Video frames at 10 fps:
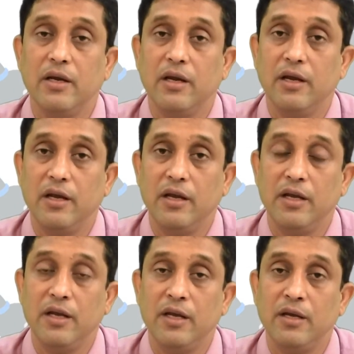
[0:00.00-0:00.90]

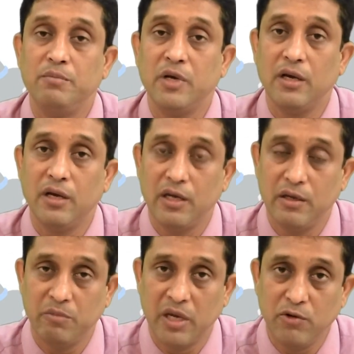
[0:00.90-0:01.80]

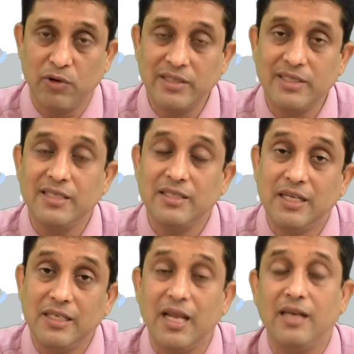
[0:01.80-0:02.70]
you can say
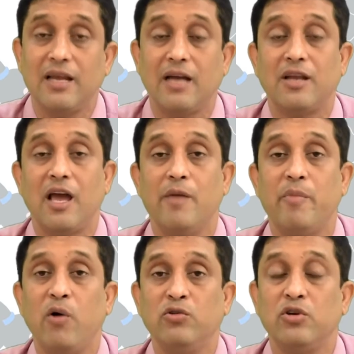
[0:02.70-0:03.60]
detailed data
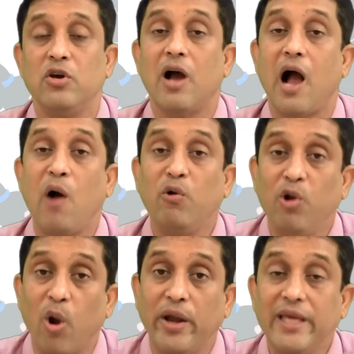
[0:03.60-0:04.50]
about how
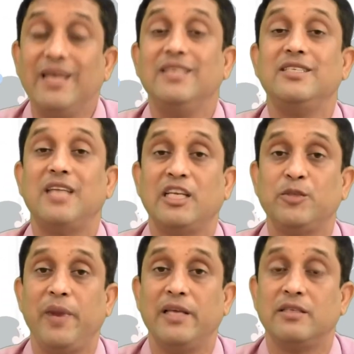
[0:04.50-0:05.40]
learning takes
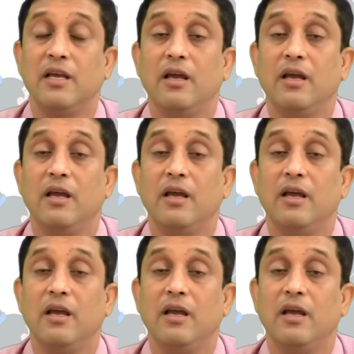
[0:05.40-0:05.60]
place